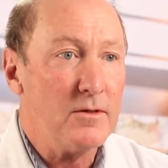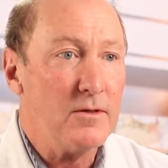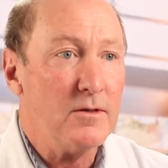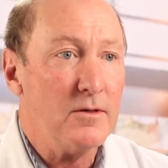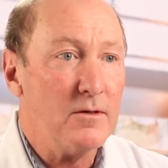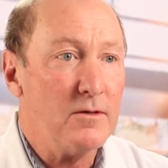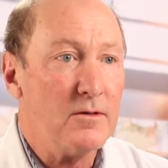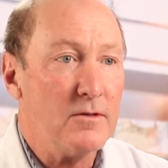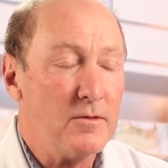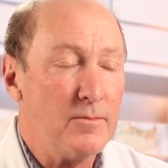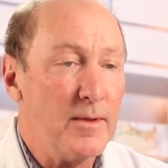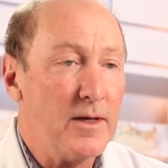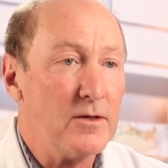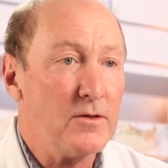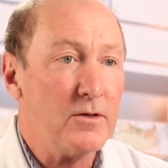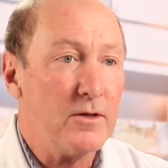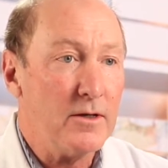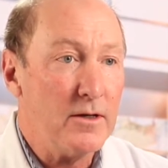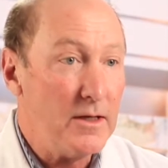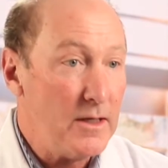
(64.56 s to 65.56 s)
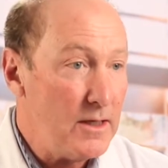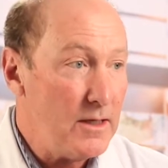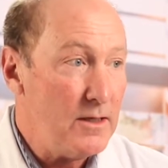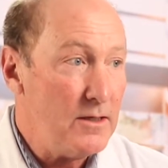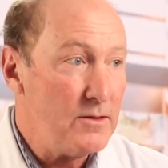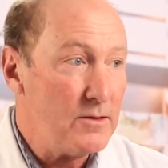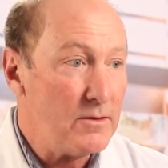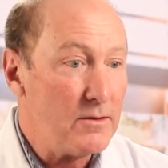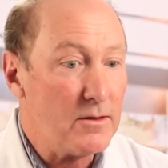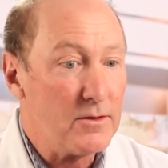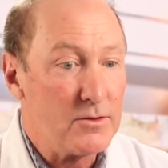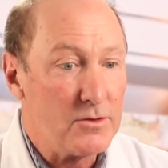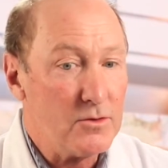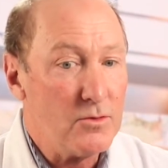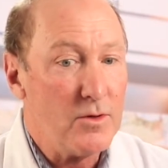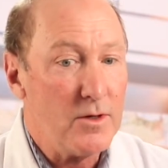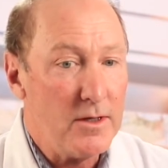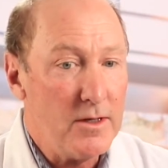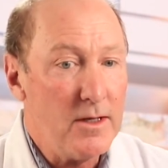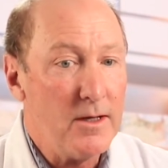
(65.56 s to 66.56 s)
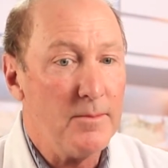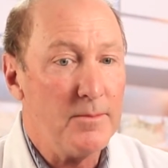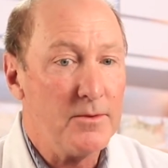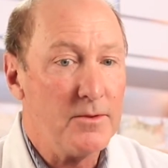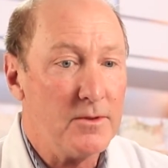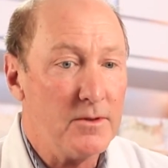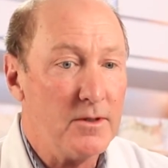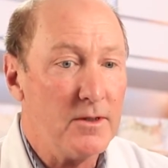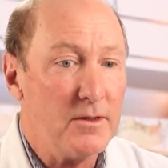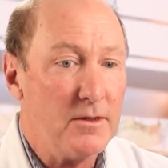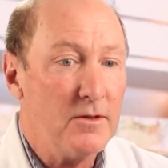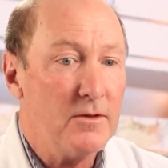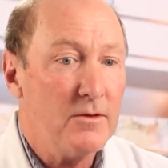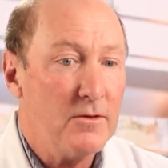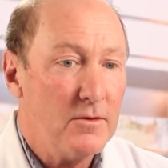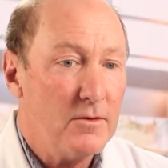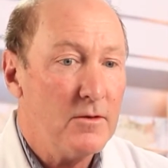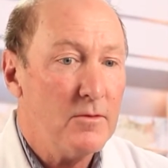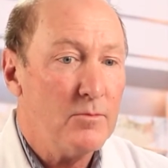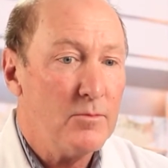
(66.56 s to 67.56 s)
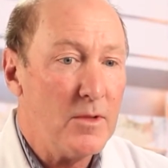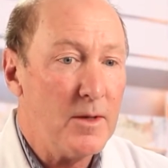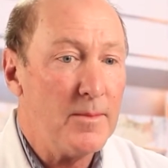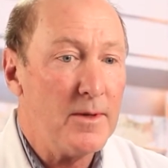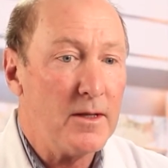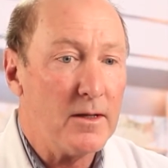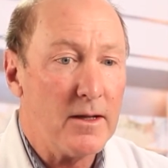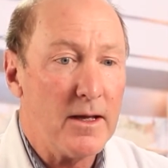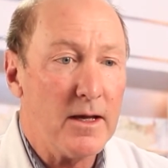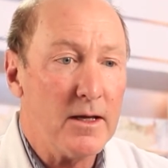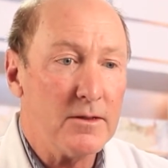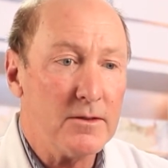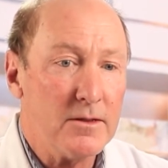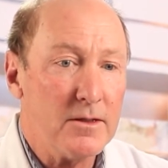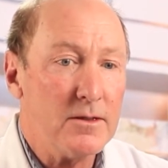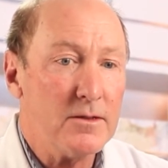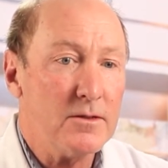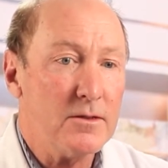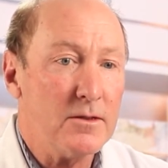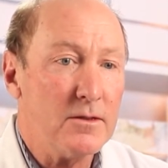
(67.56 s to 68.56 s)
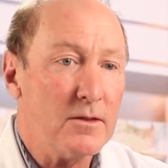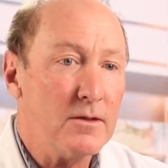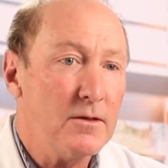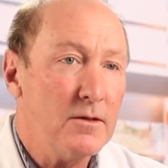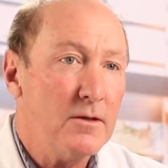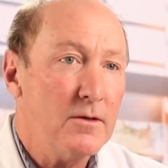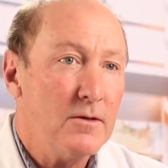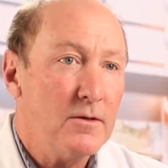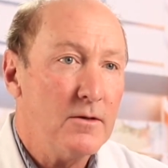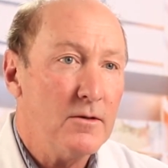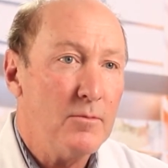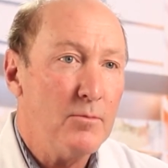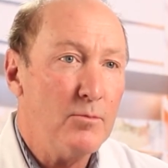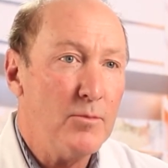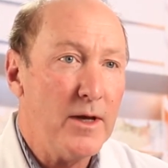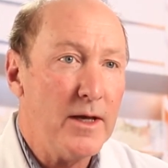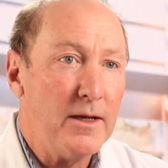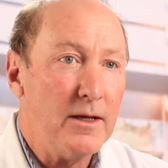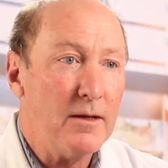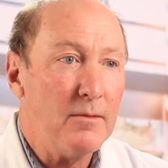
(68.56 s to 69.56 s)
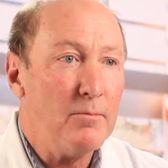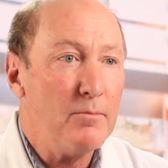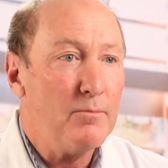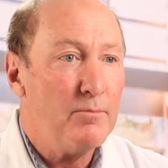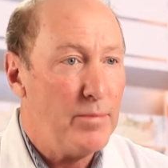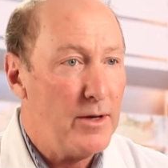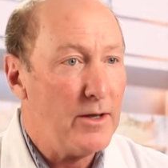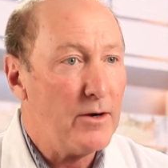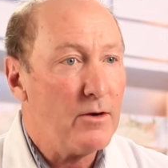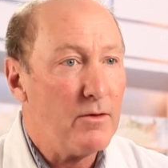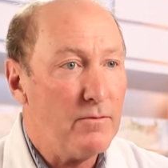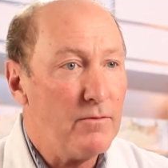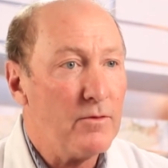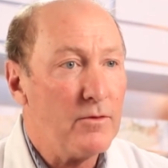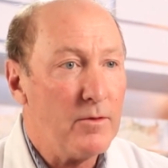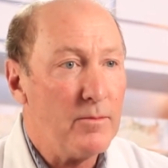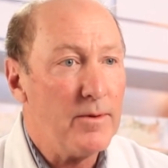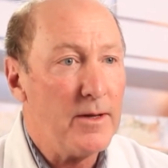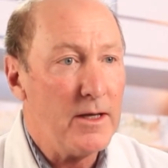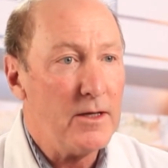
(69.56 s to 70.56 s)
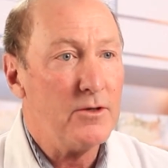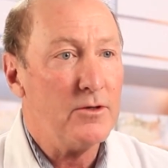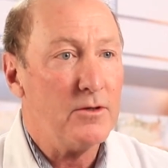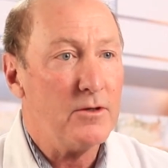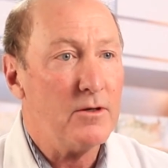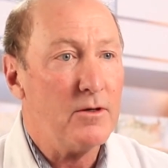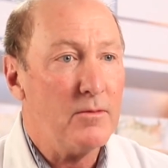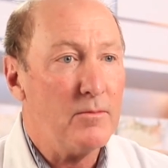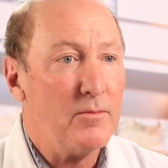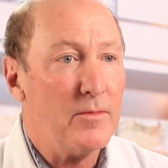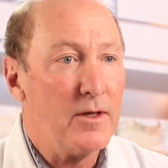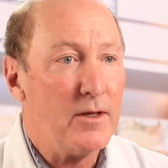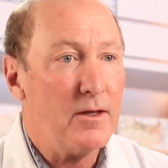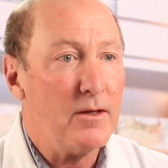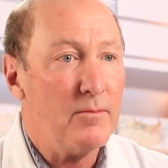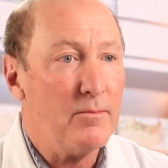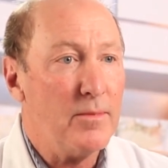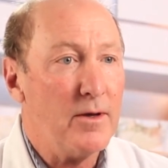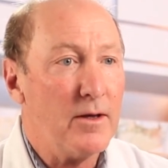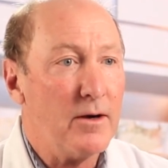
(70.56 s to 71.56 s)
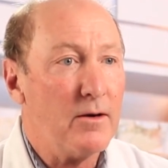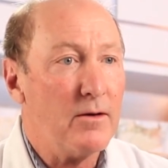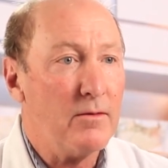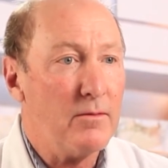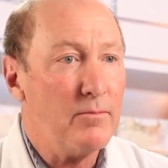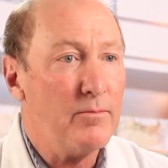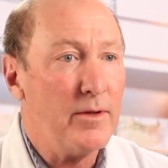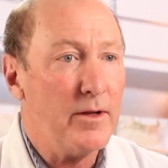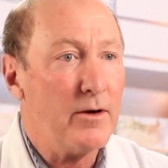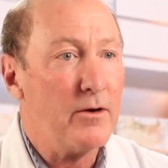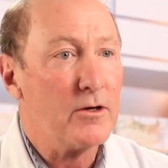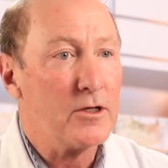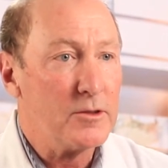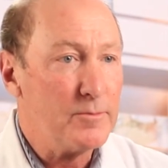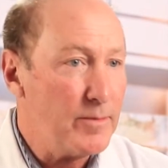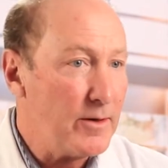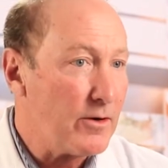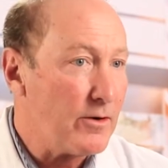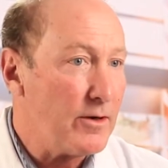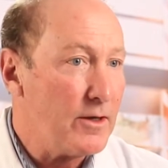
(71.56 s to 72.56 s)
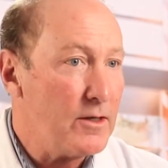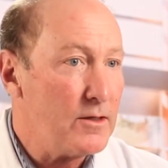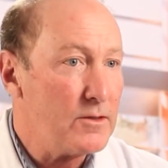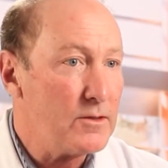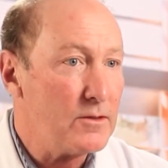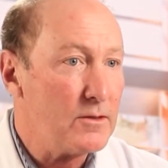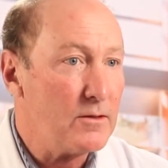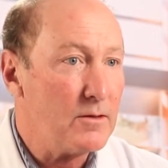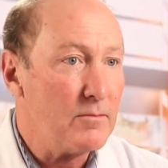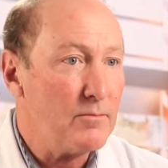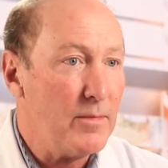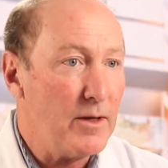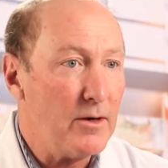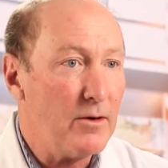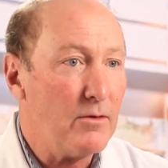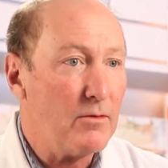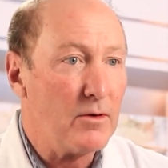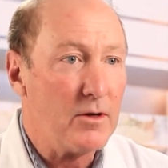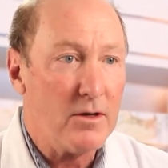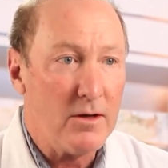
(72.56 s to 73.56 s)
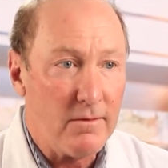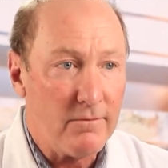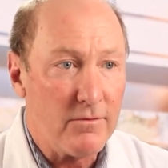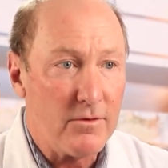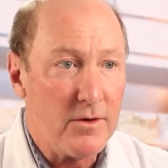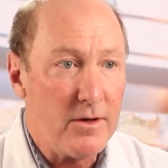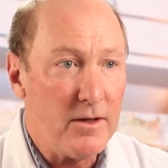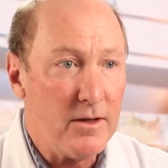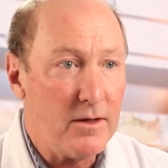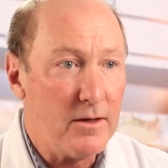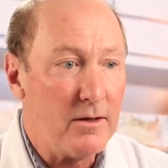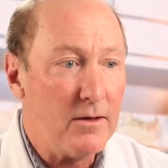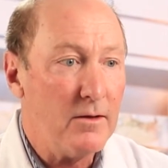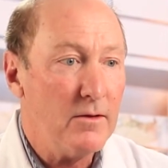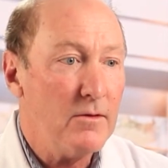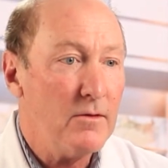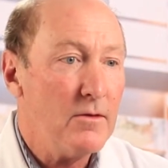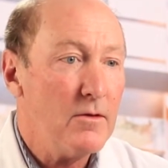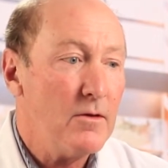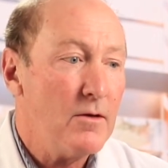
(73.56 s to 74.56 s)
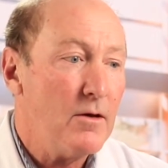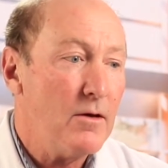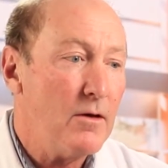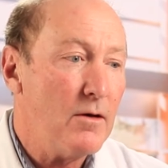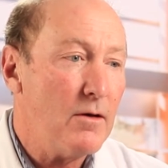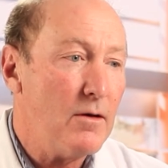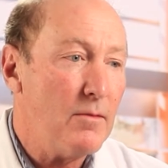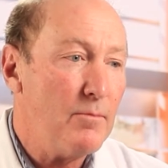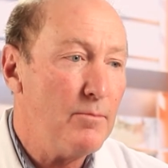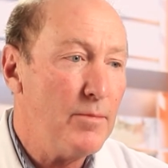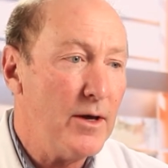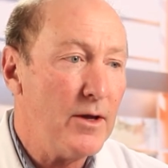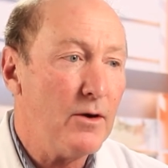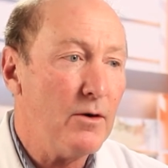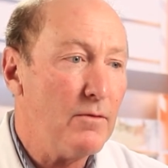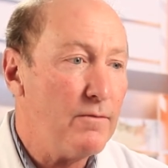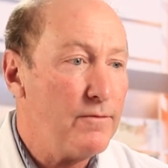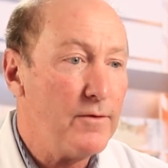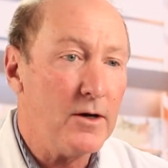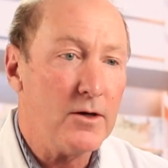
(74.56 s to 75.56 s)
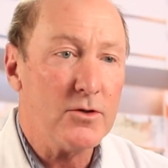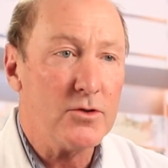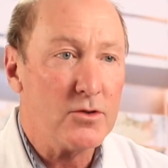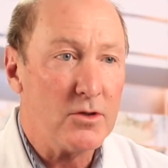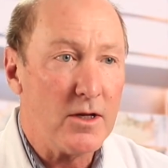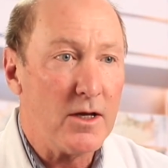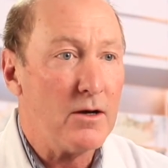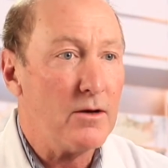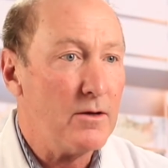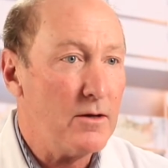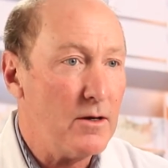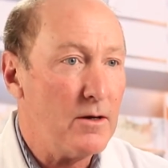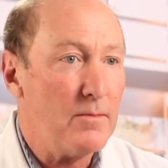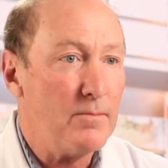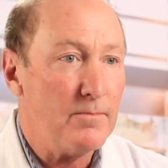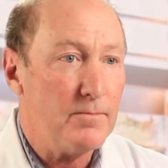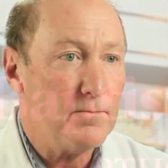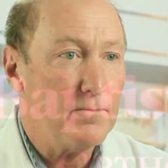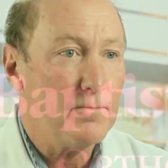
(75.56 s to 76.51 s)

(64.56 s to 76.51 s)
and especially knees and also in hips, that maybe allows us to make it better for the patient, make it better experience and better recovery and better functional outcome.